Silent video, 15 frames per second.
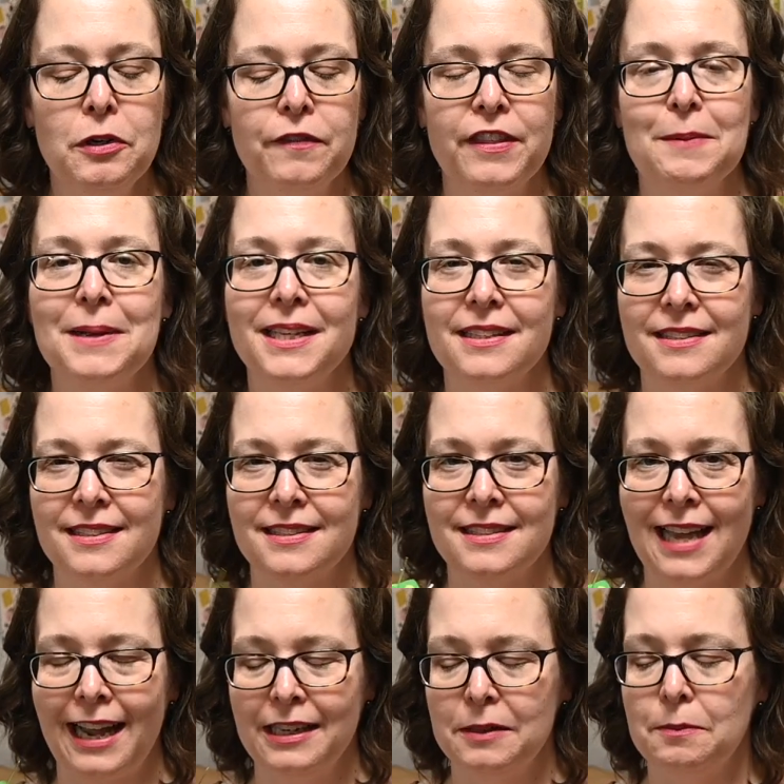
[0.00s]
if they make this
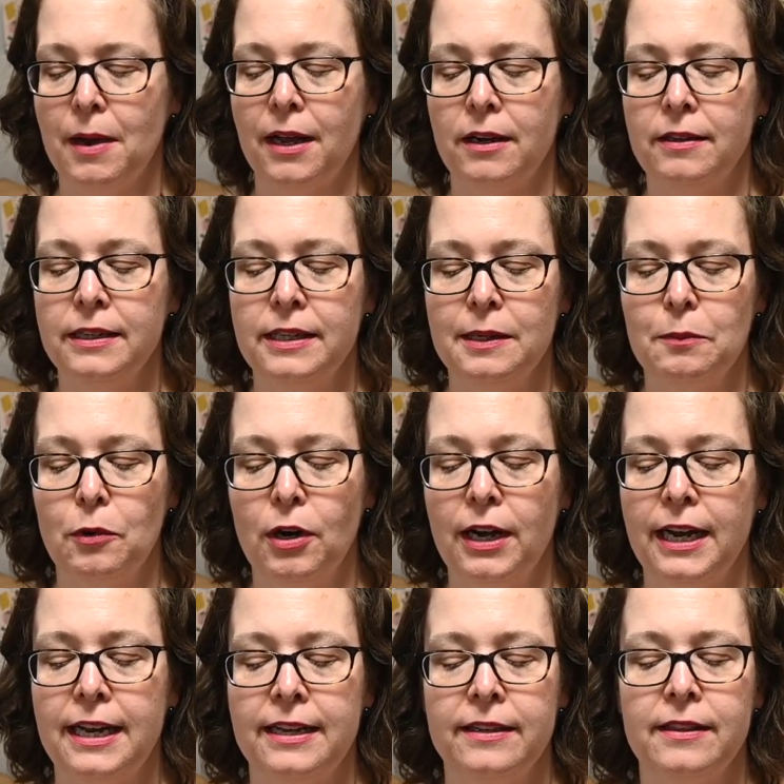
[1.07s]
exact model anymore,
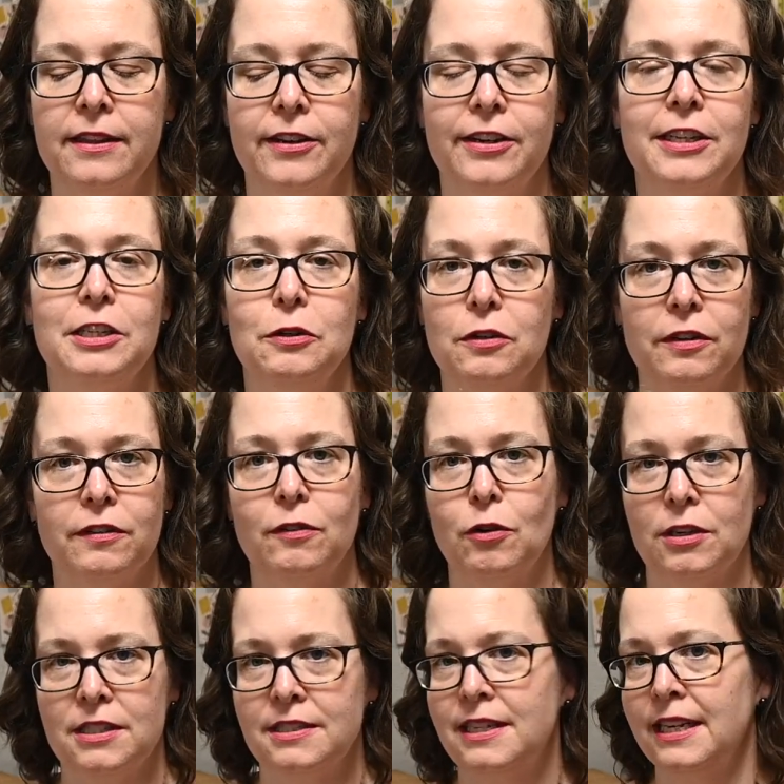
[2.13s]
and in theory you could of
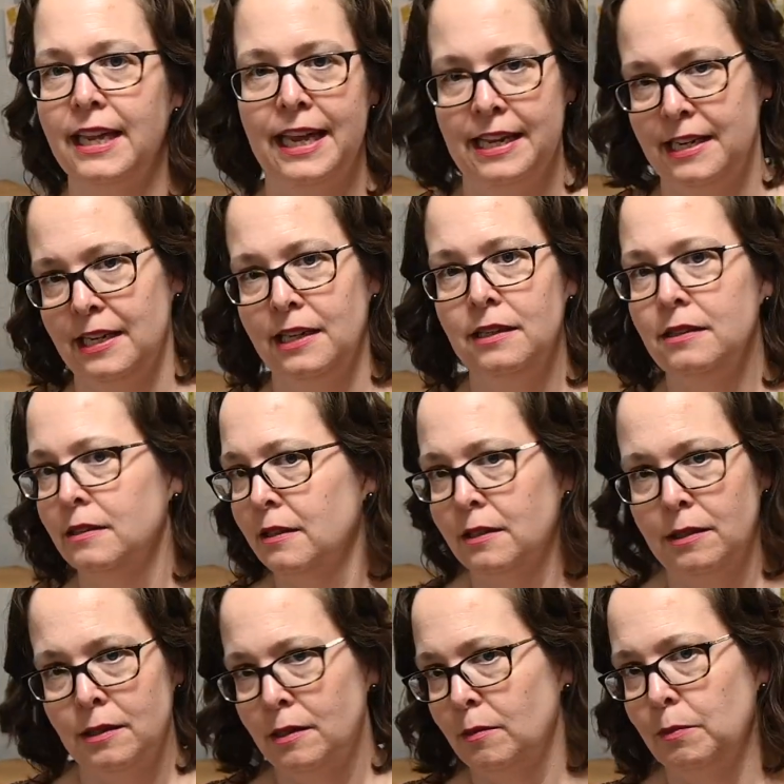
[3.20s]
course take any
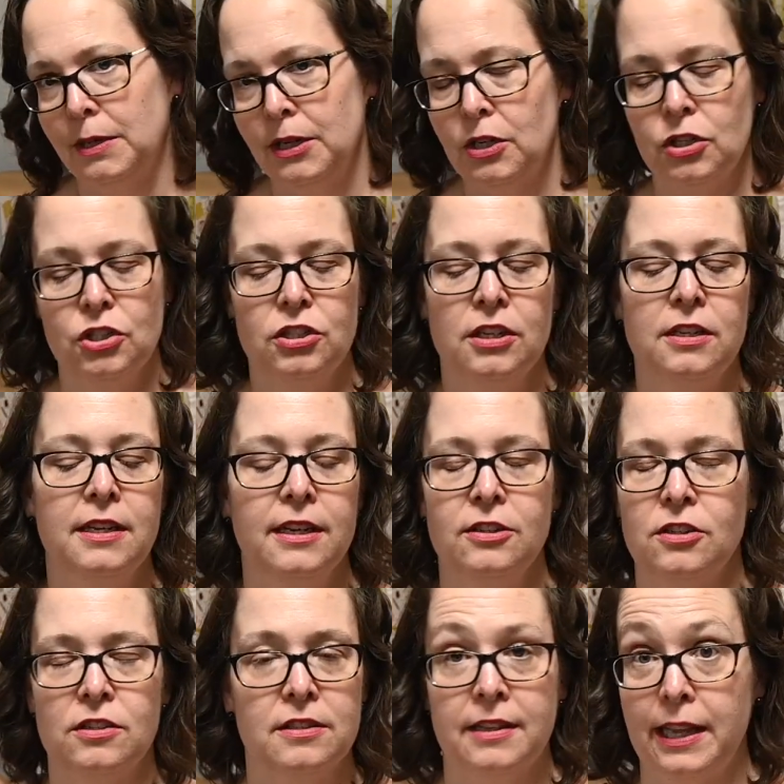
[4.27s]
pincushion and
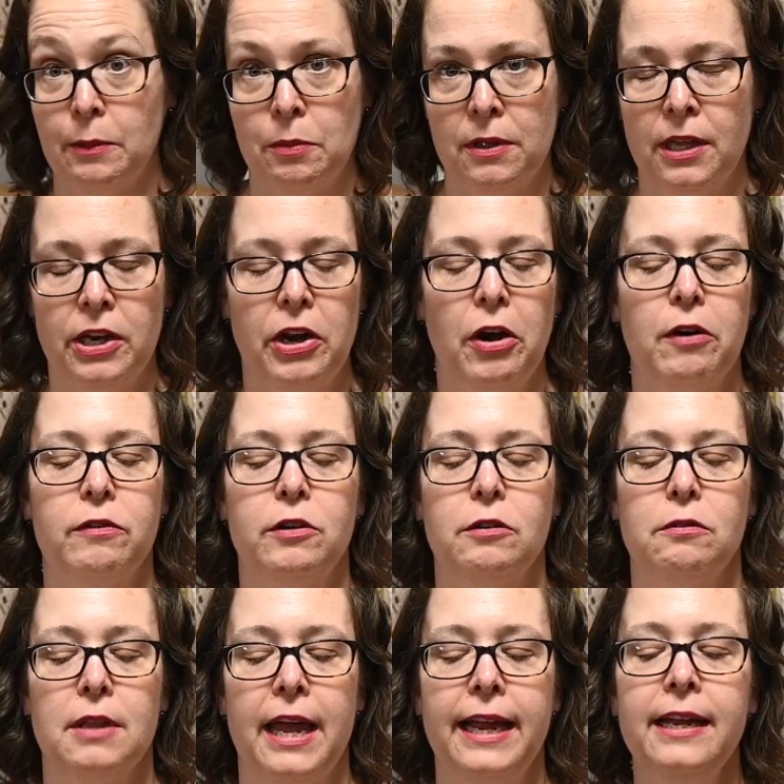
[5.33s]
just label it however you
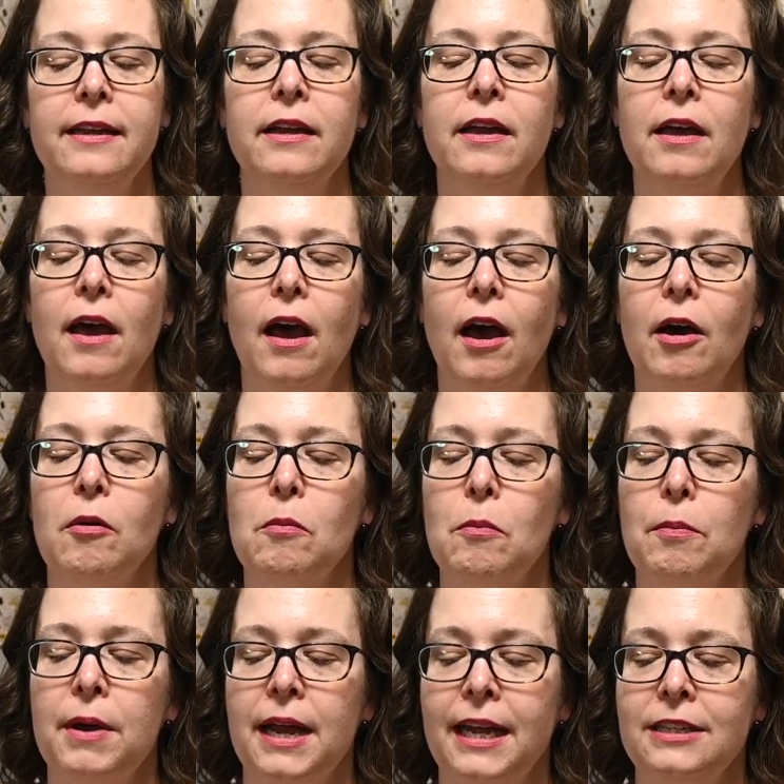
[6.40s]
like,
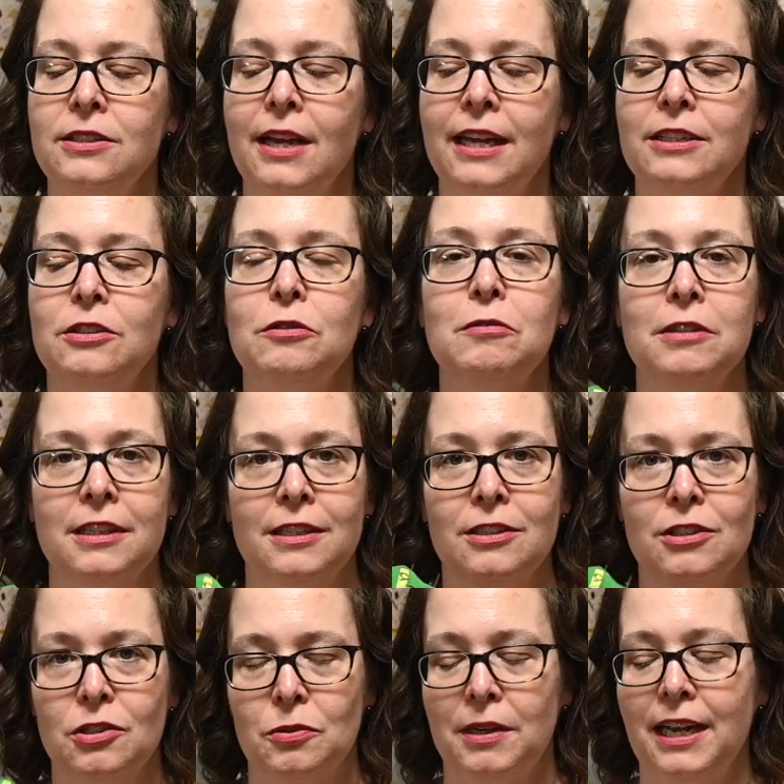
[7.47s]
but I do really
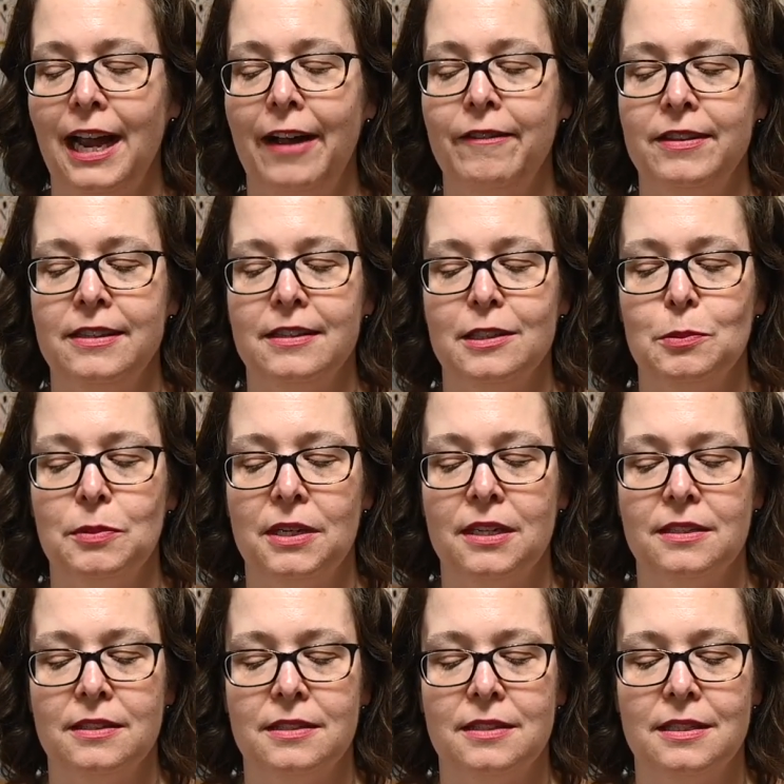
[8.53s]
enjoy having this
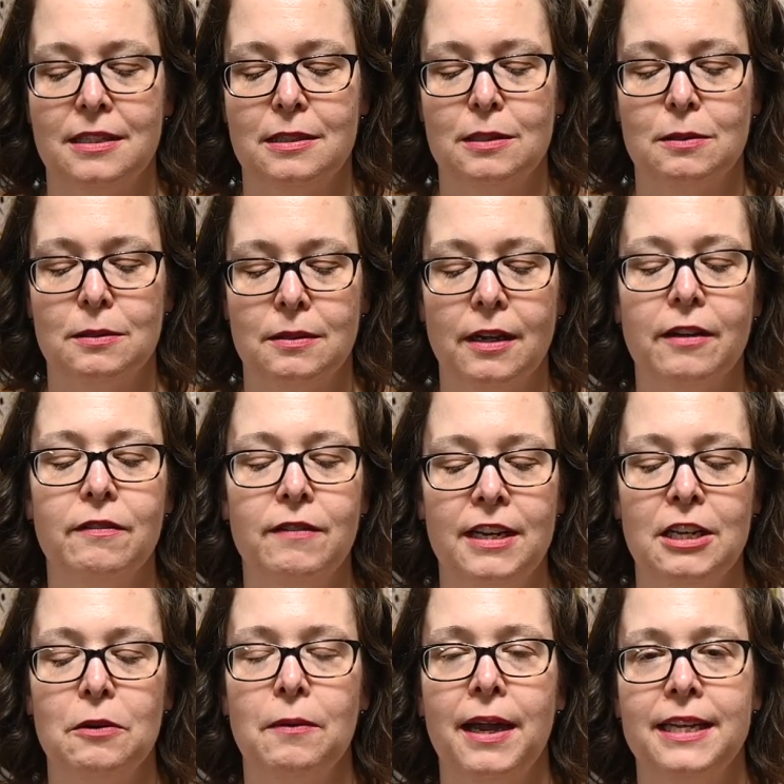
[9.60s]
because it's a
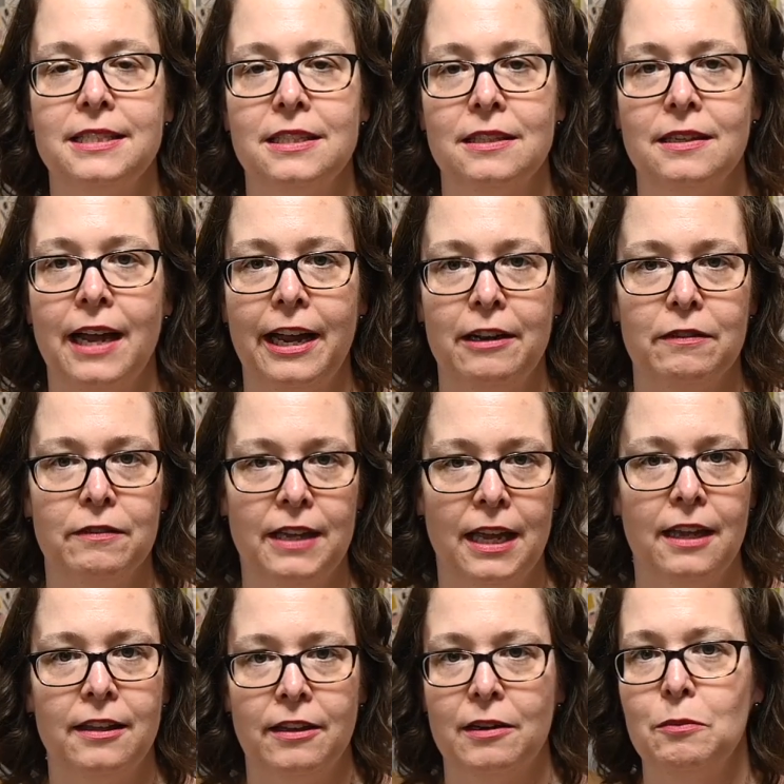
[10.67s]
convenient way to kind of get
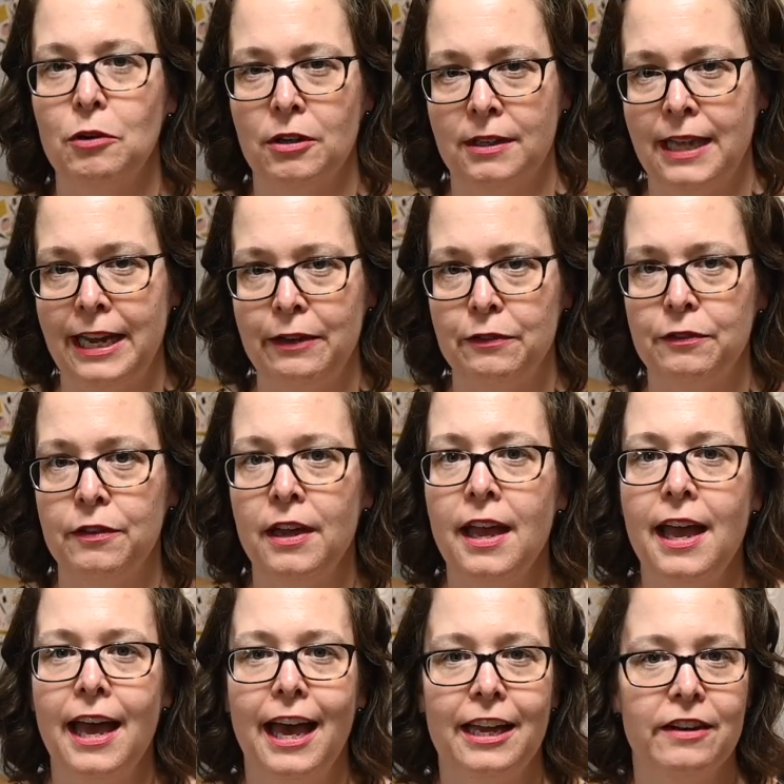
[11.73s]
a little more life
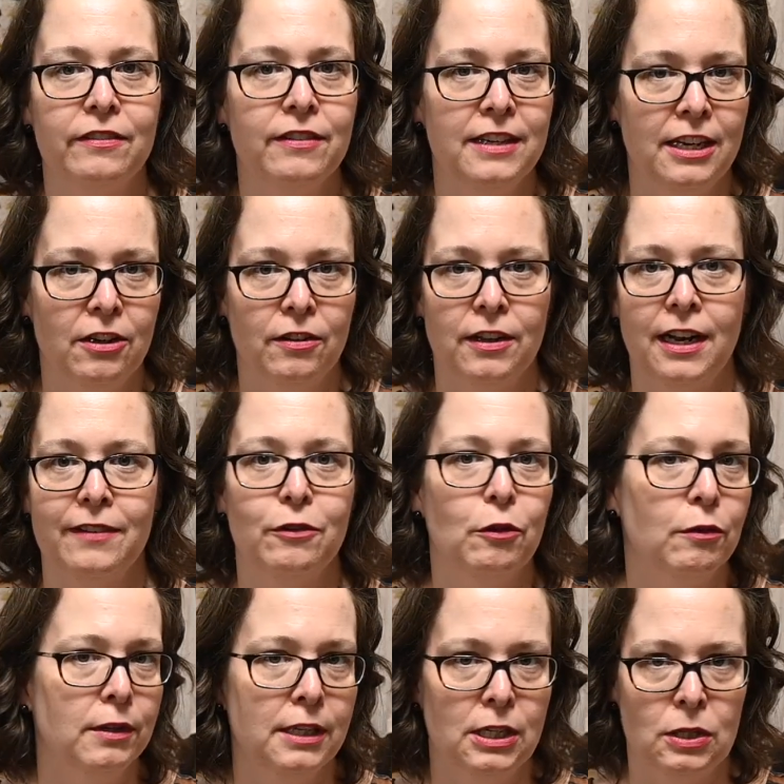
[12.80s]
out of a needle that I've
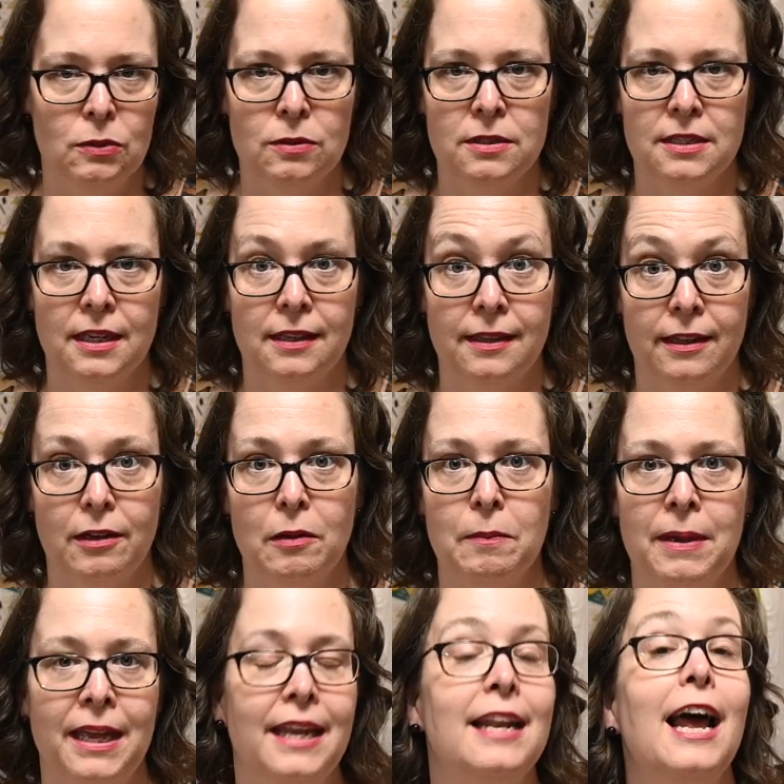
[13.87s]
only used a little
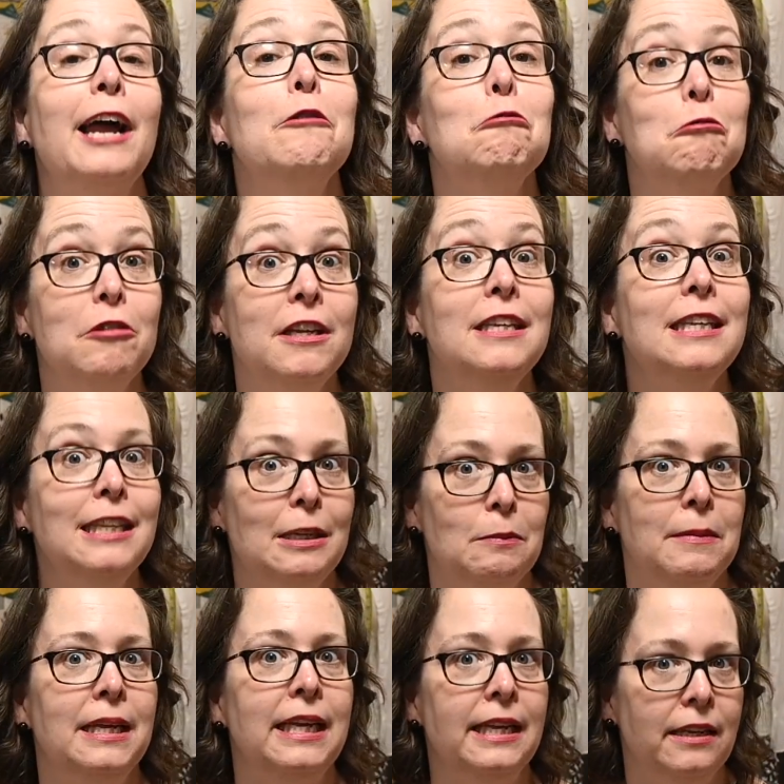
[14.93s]
bit, and I really
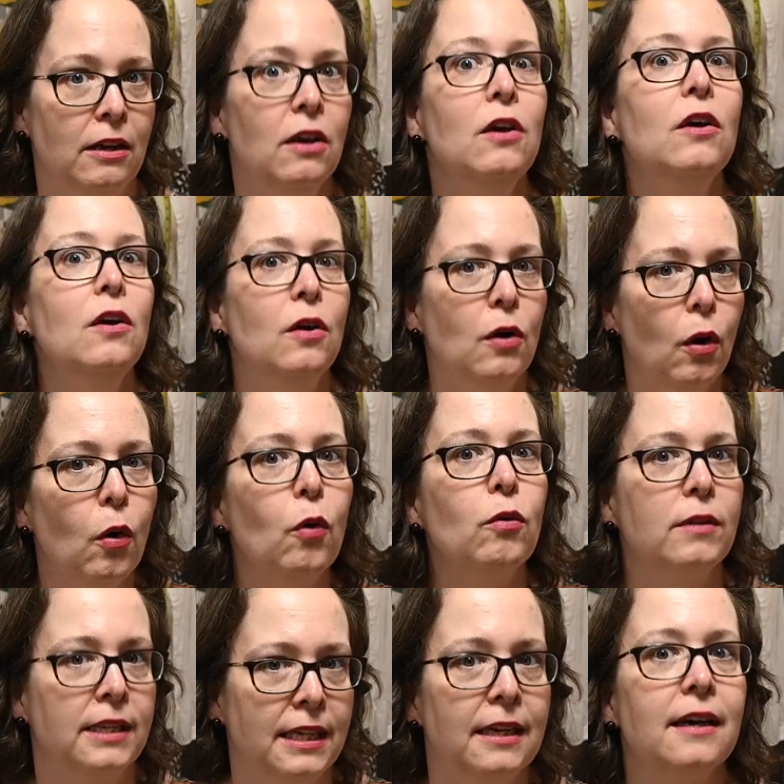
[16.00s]
mean
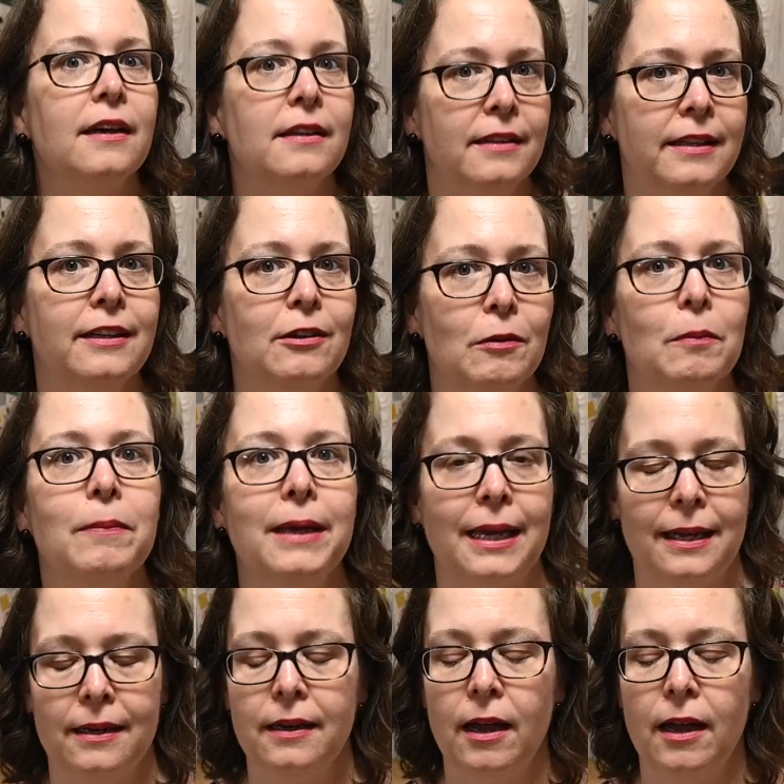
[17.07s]
only a little bit.